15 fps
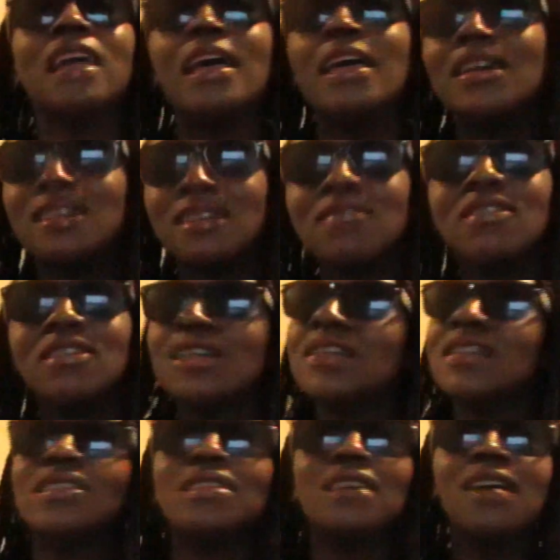Like,
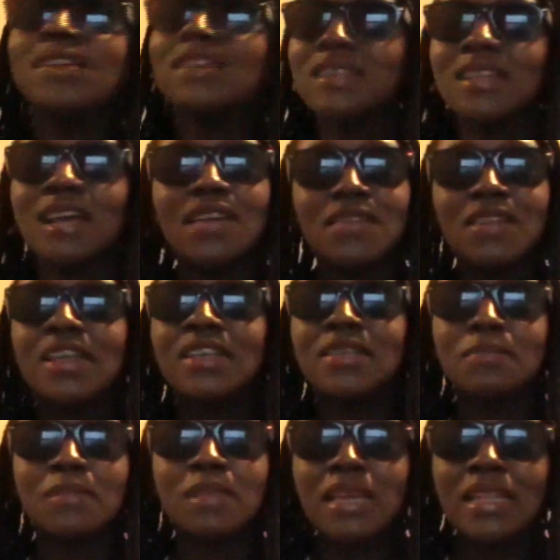done could not even
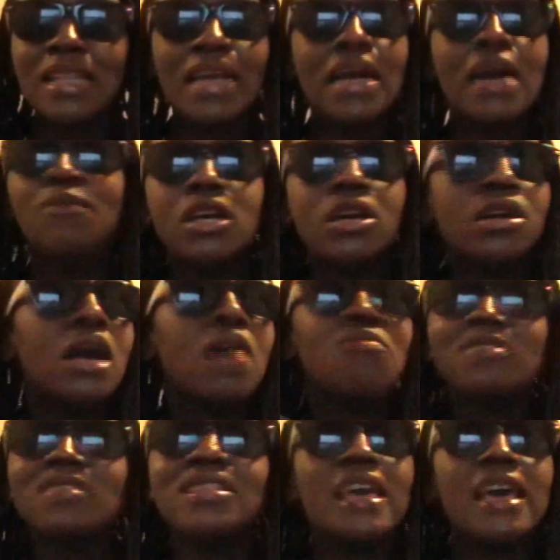explain. Like, I
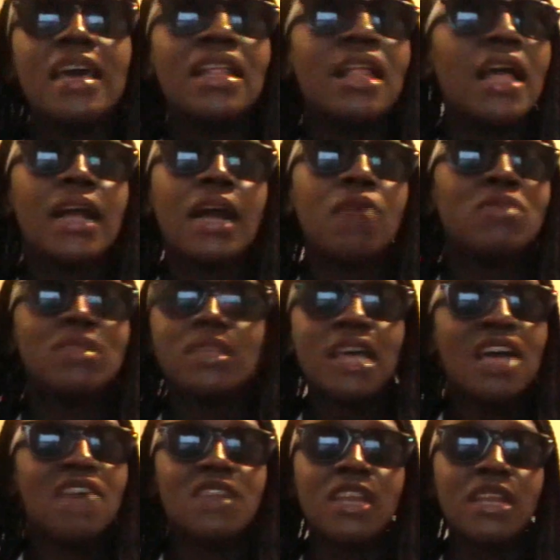was dead. Like, I went to
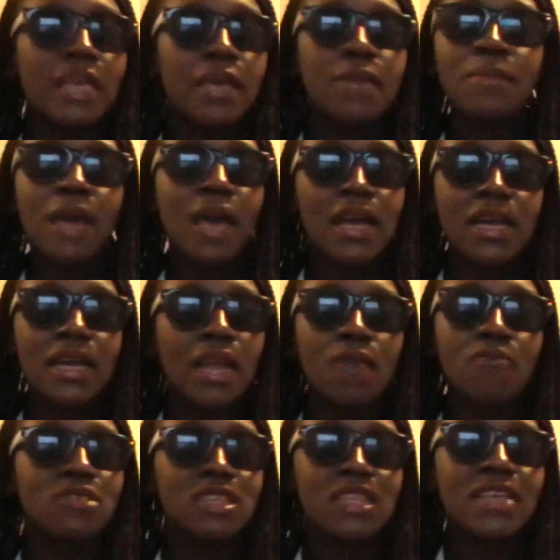heaven and came back and I
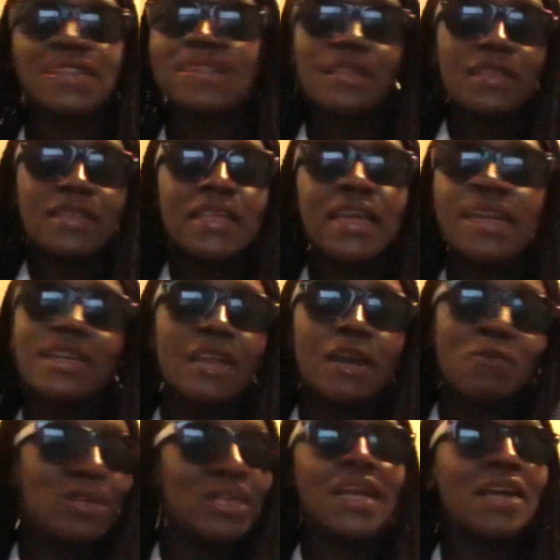was like still dead, and I
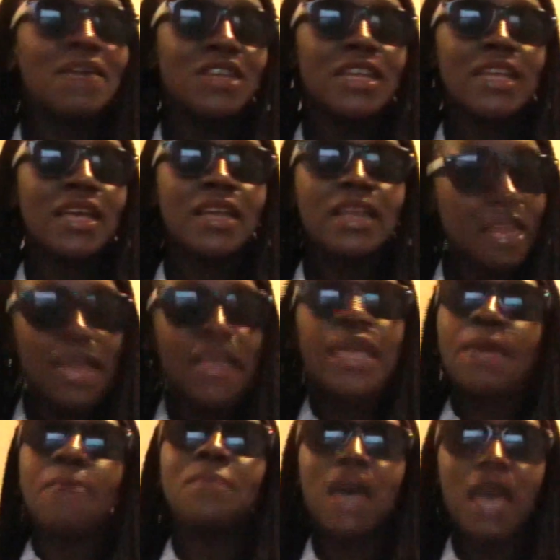went to heaven again and I
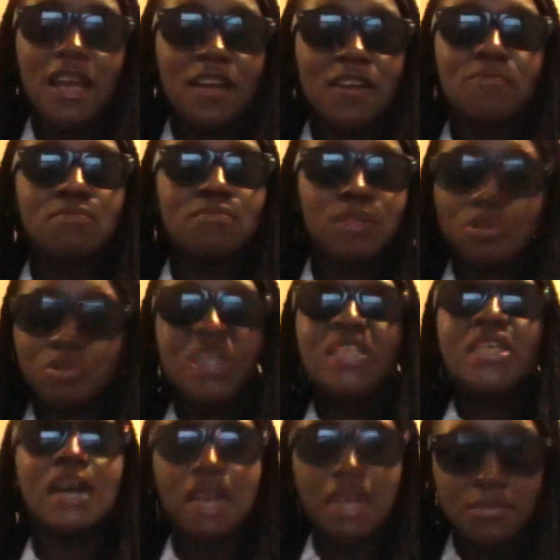came back 3
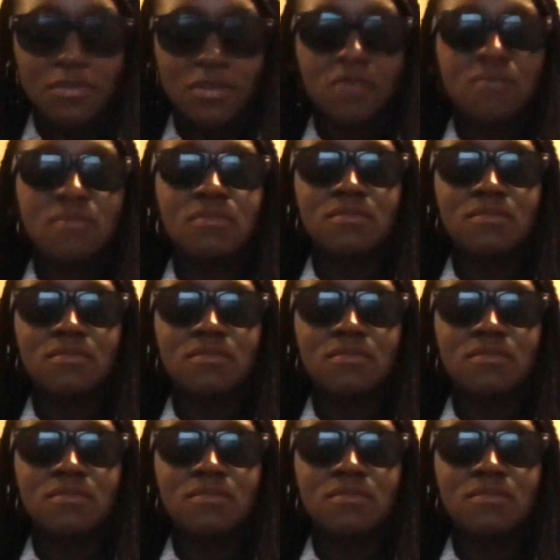times.